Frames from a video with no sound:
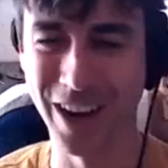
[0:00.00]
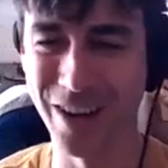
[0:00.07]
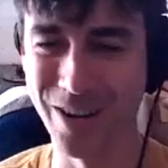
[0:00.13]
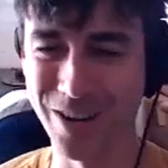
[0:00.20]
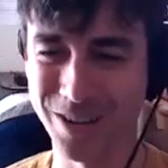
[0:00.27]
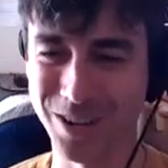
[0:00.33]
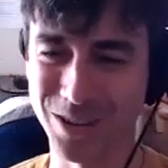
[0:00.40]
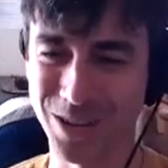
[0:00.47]
I
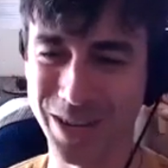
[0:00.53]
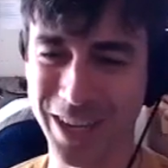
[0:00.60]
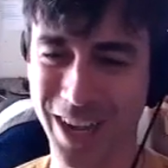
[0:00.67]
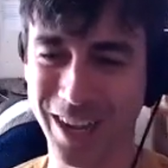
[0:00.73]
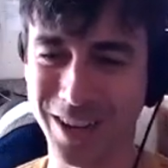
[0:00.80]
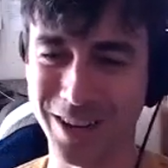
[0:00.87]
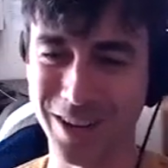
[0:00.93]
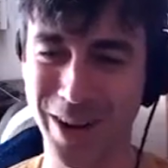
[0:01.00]
always enjoy
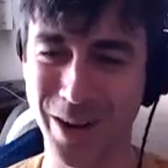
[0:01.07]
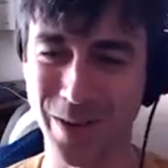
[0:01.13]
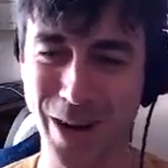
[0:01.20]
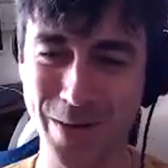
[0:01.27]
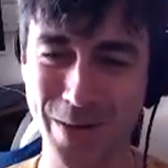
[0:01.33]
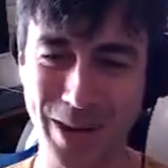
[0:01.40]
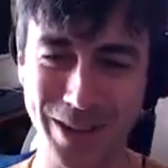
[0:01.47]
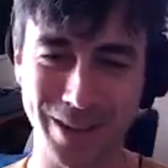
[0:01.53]
talking to you
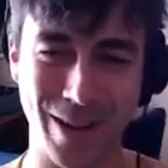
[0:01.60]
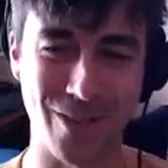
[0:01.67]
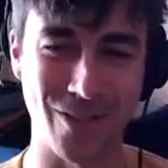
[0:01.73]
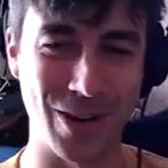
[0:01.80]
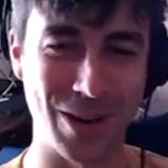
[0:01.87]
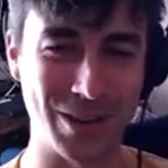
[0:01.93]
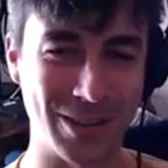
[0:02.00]
anyway about software.